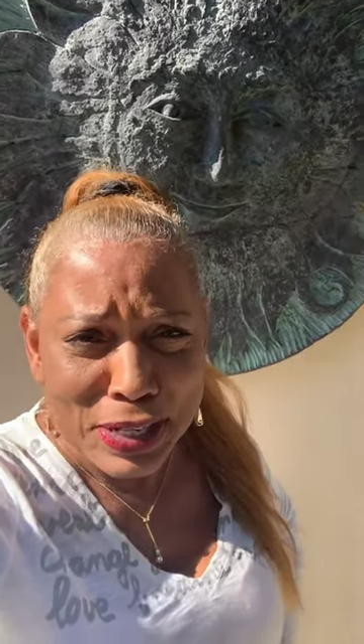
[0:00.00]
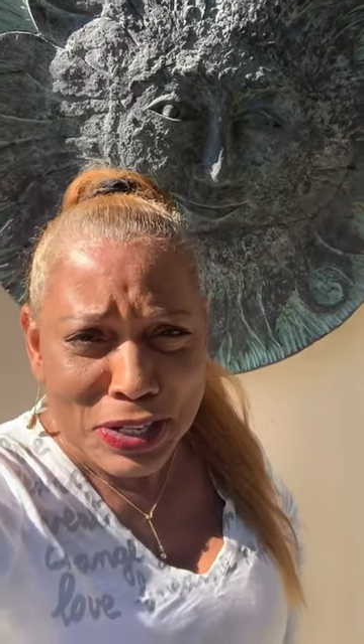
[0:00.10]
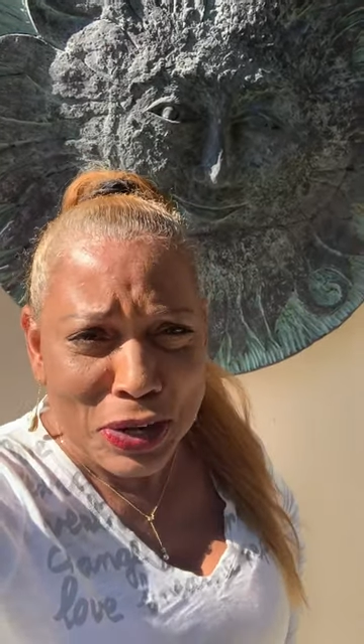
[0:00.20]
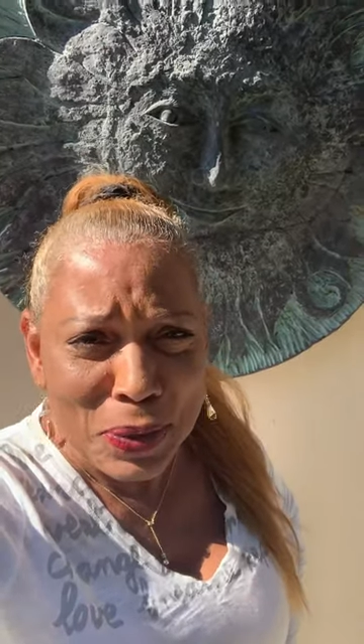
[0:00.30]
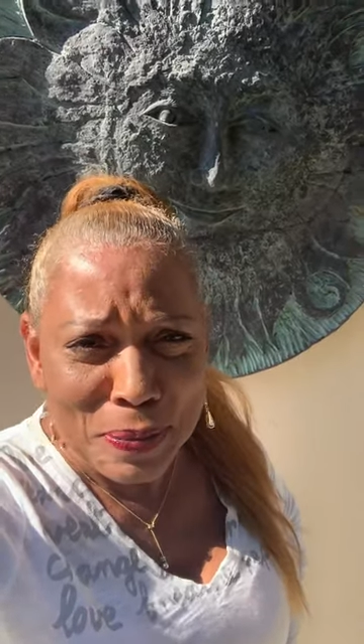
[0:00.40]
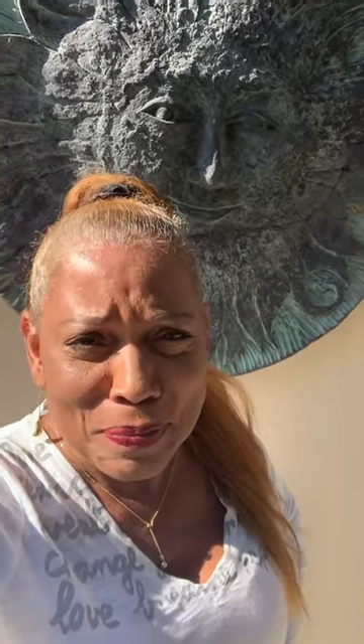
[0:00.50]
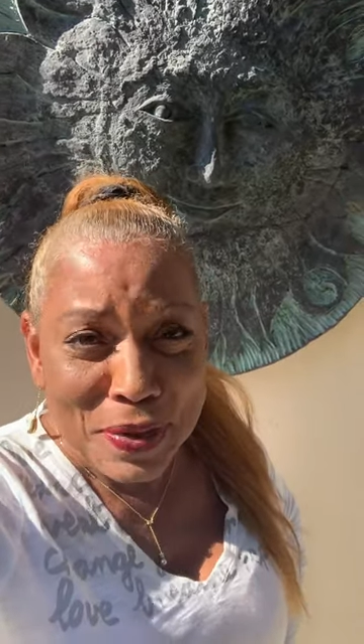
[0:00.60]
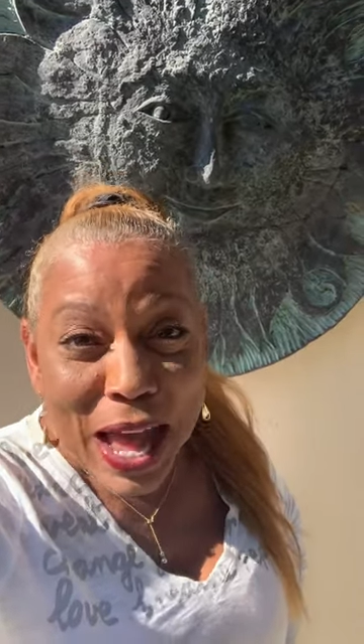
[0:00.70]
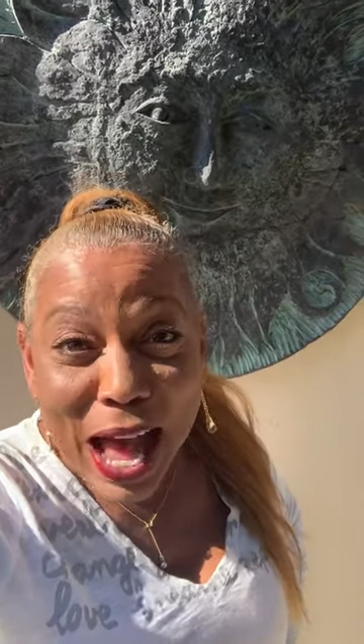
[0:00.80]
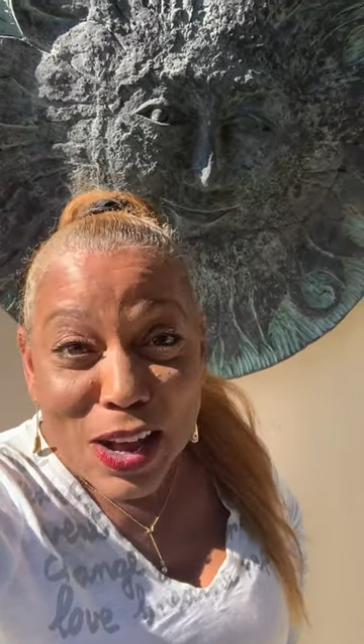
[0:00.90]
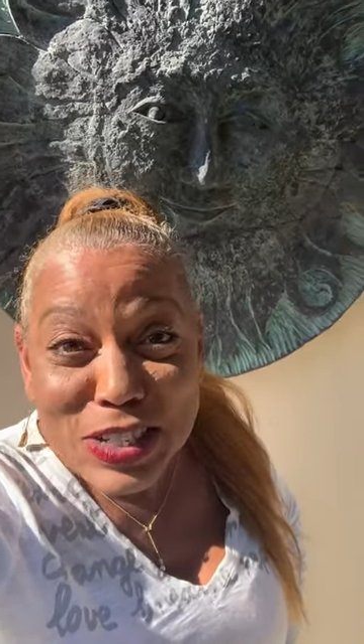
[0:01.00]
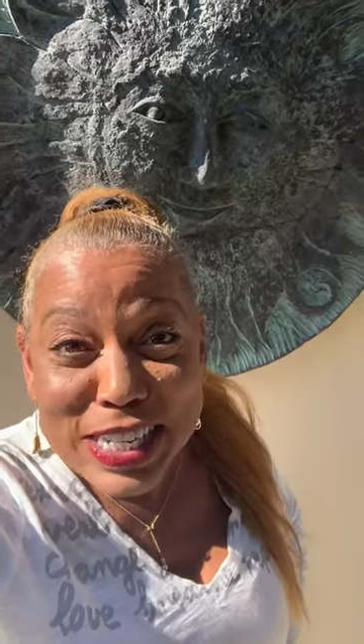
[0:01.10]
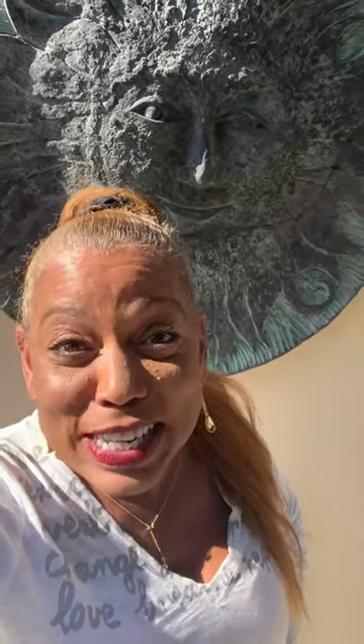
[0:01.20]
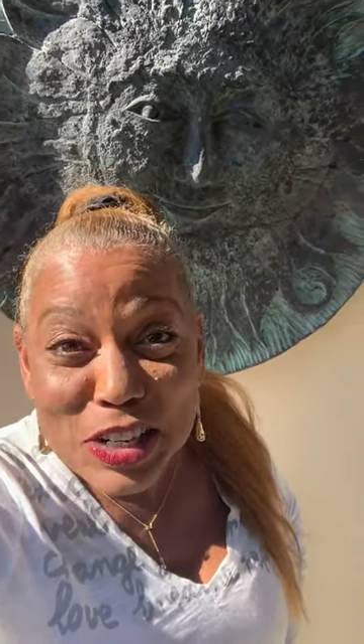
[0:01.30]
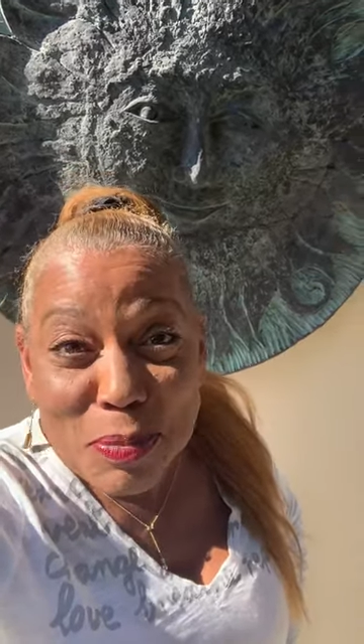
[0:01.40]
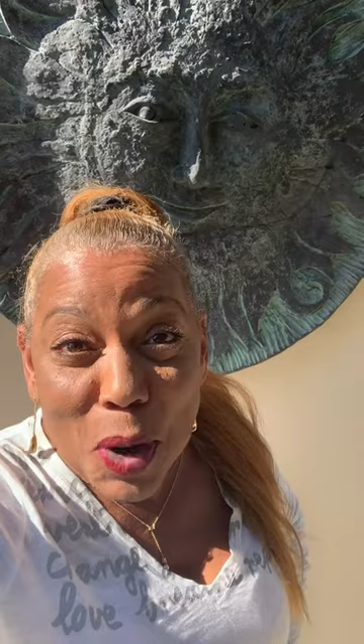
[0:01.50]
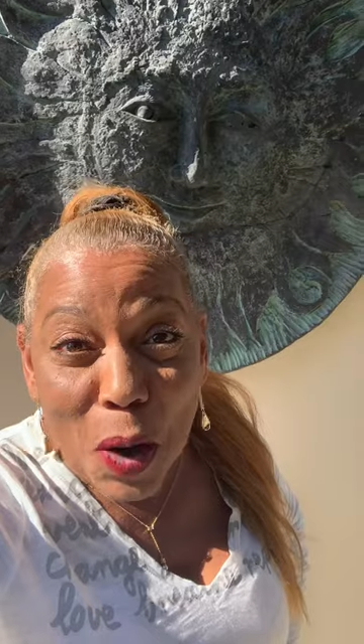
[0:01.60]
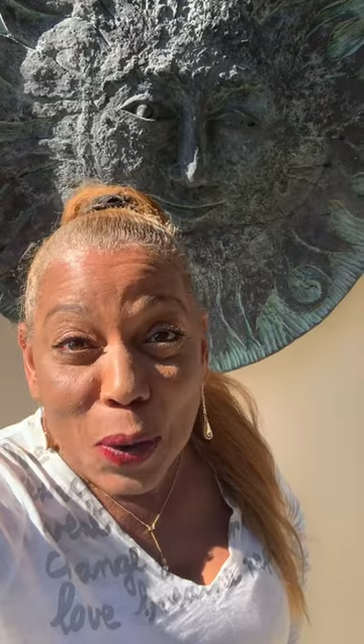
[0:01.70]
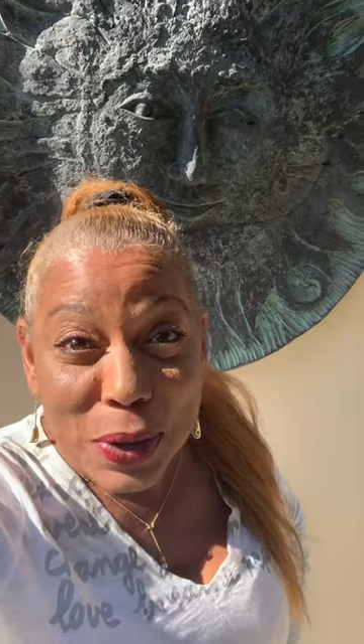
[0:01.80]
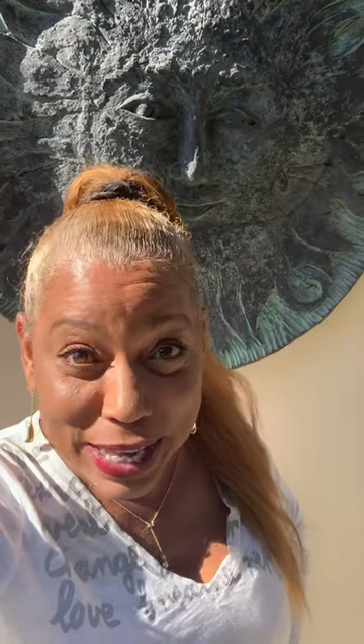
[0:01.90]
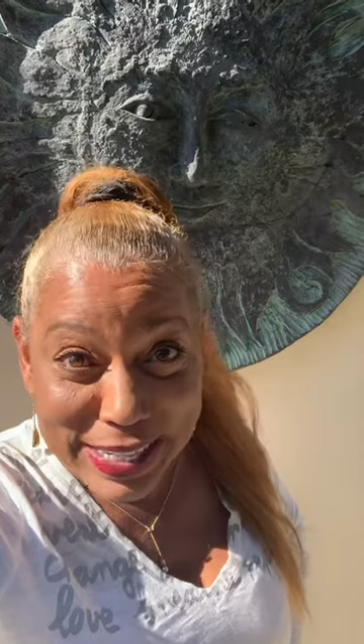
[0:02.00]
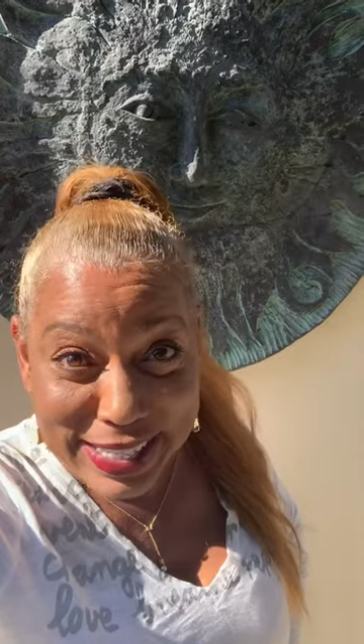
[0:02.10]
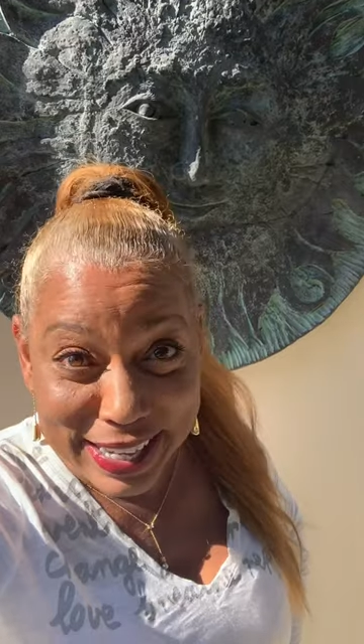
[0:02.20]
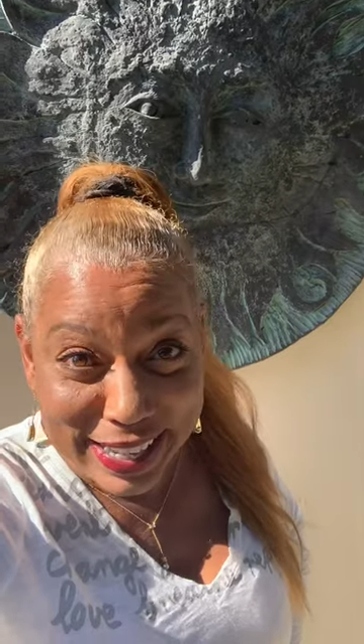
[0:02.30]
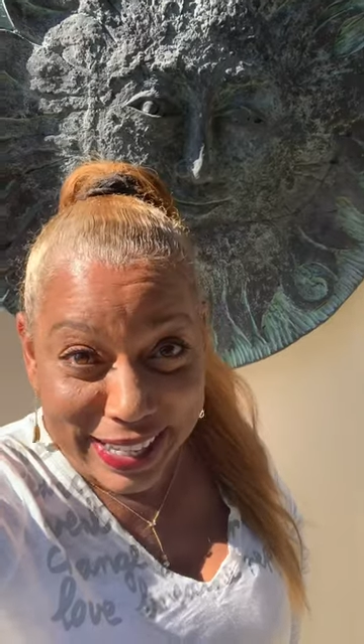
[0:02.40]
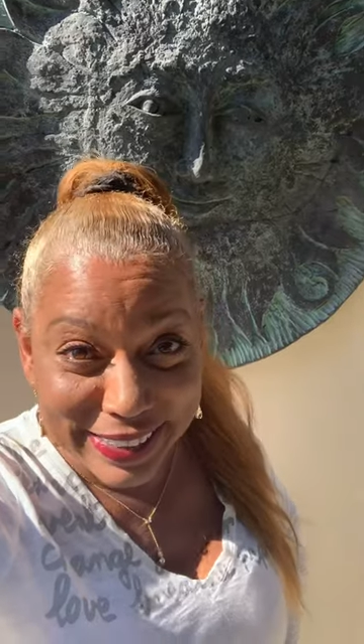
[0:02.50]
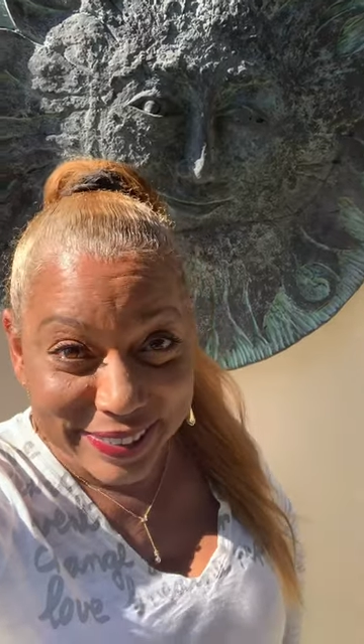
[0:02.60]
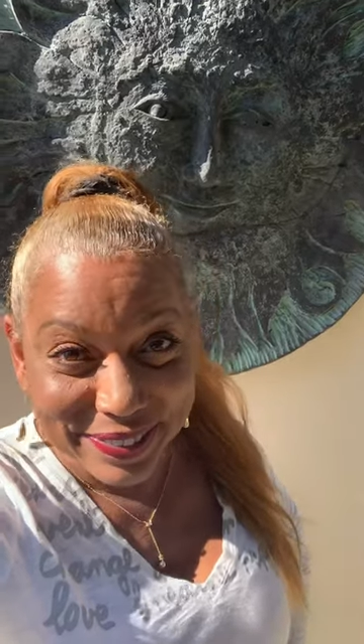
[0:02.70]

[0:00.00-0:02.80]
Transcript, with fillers: So I'll see you tomorrow and Sunday.